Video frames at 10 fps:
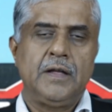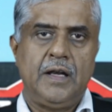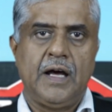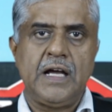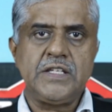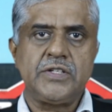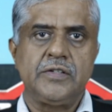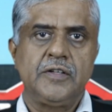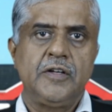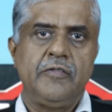
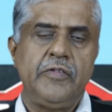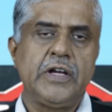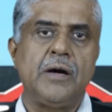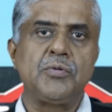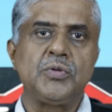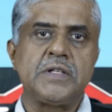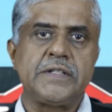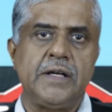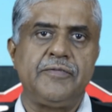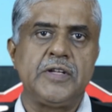Last, we come to the
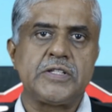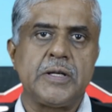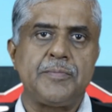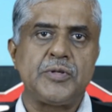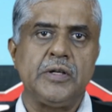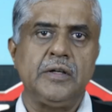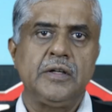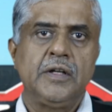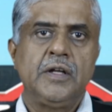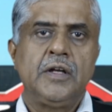
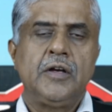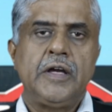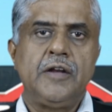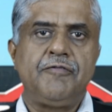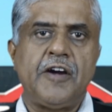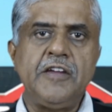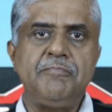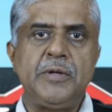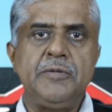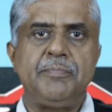self-description. In
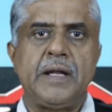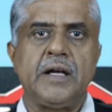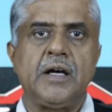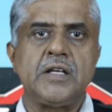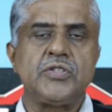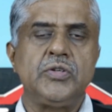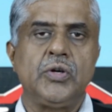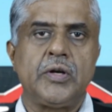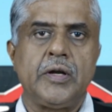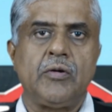5 brief paragraphs,
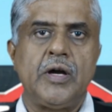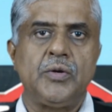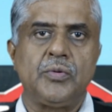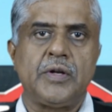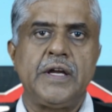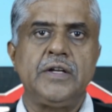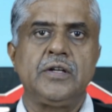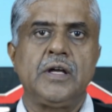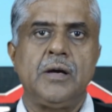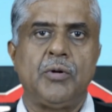you are required to
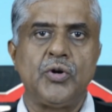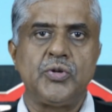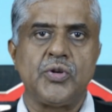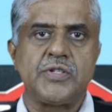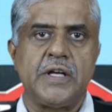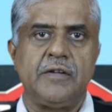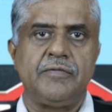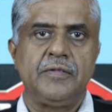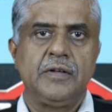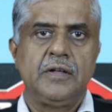write about
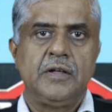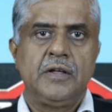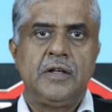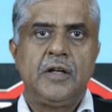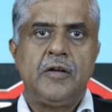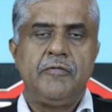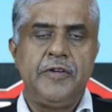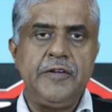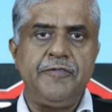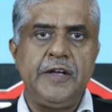yourself.
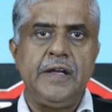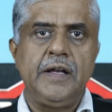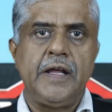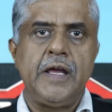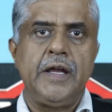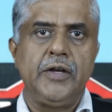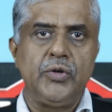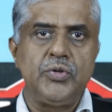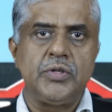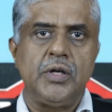We feel an
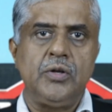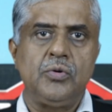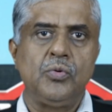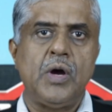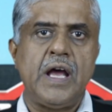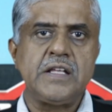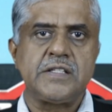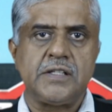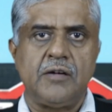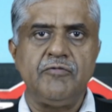individual who
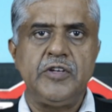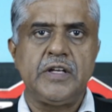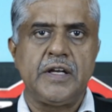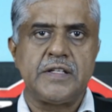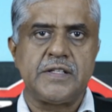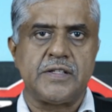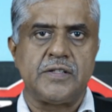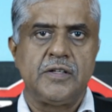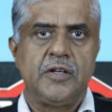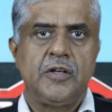has some weaknesses,